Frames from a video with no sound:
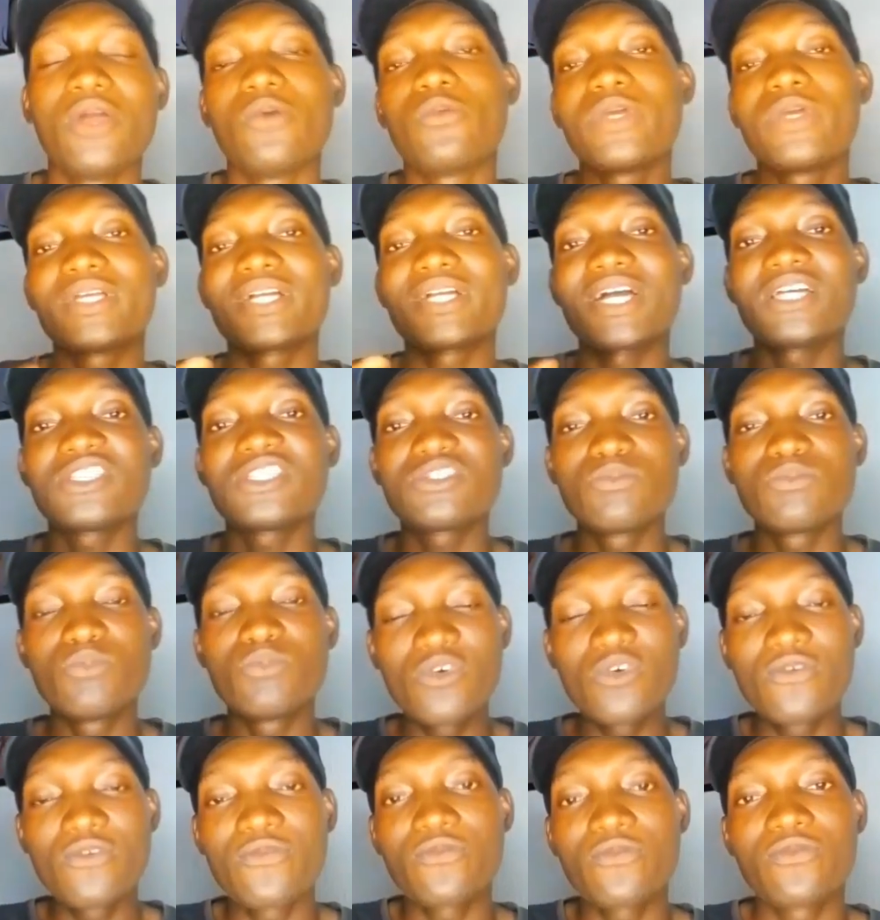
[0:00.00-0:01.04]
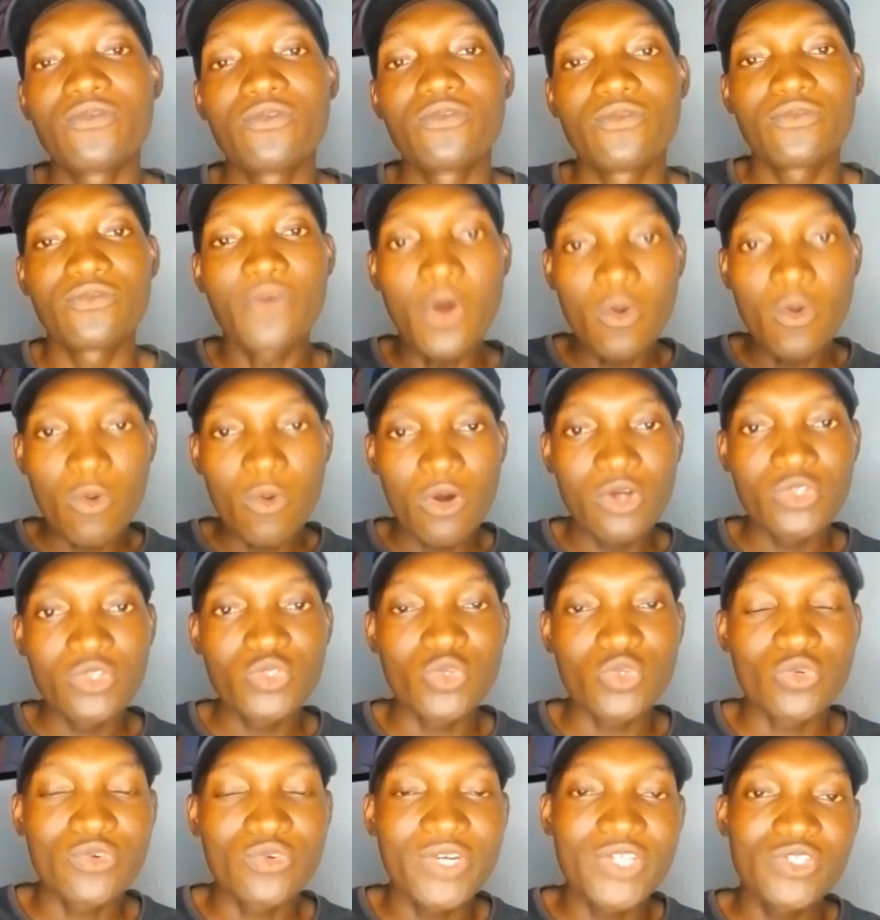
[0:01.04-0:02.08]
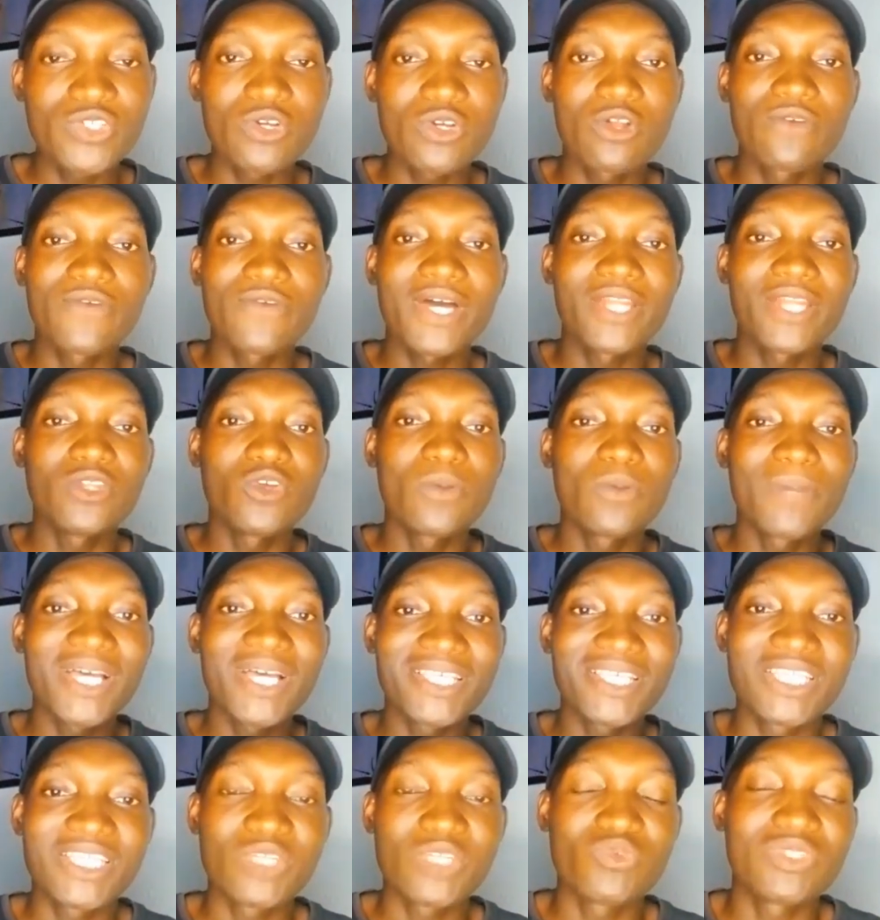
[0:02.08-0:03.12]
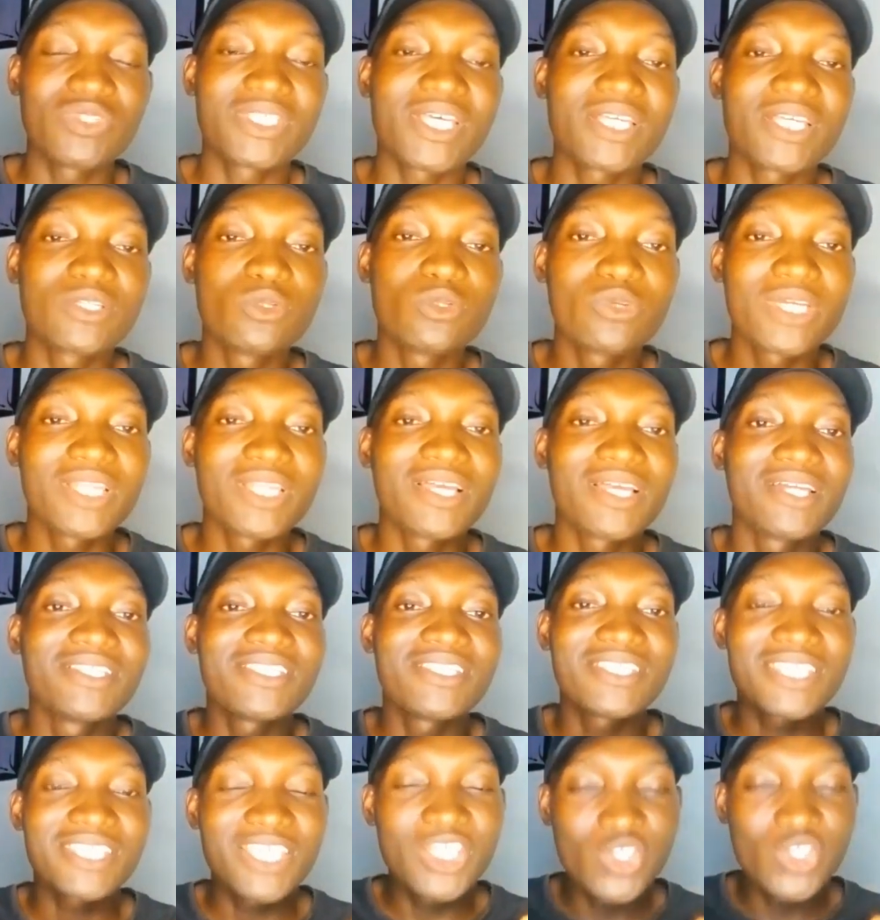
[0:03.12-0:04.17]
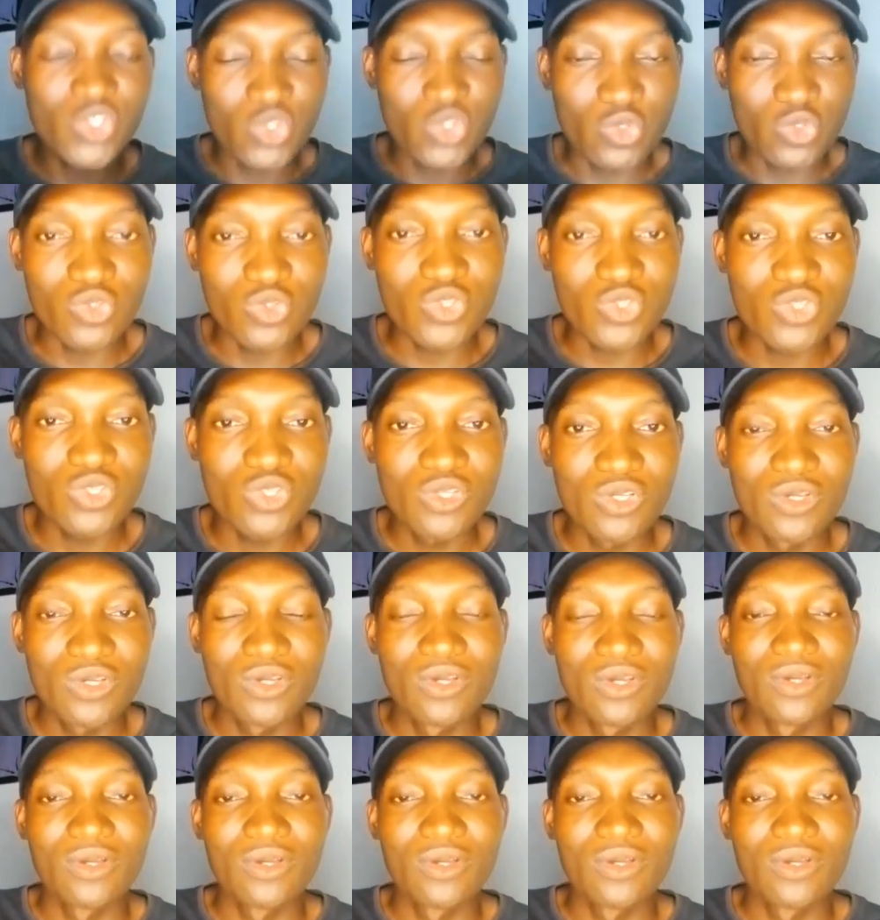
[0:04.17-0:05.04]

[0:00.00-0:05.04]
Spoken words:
We can't move forward to creation of Anioma state without looking at these issues